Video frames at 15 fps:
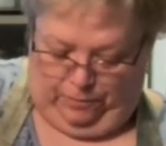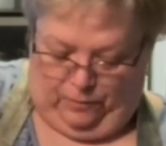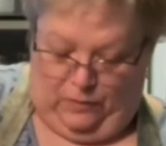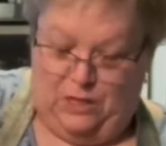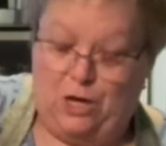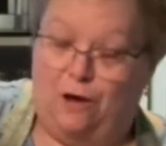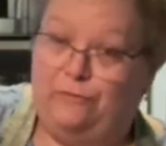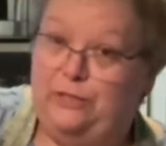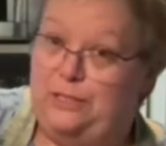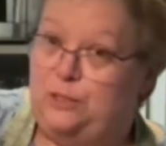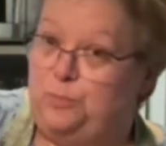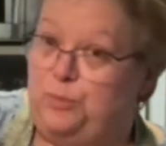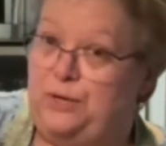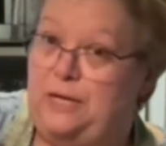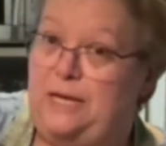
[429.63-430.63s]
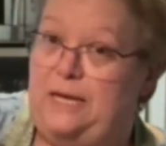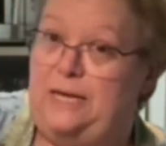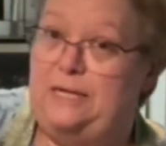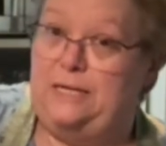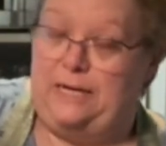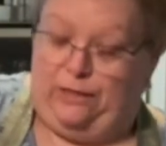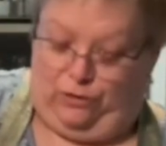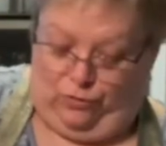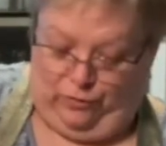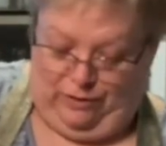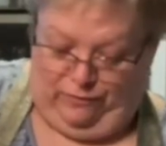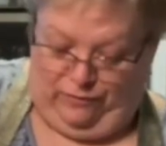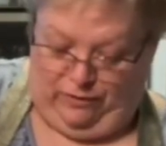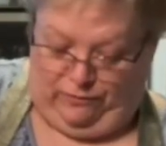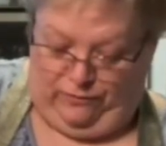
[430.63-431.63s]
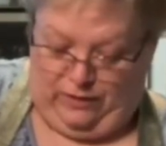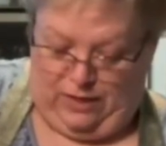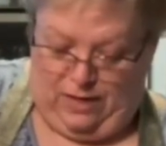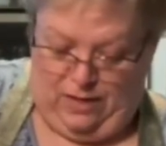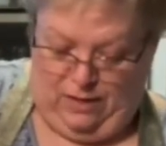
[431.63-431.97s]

The oven is preheated at 350.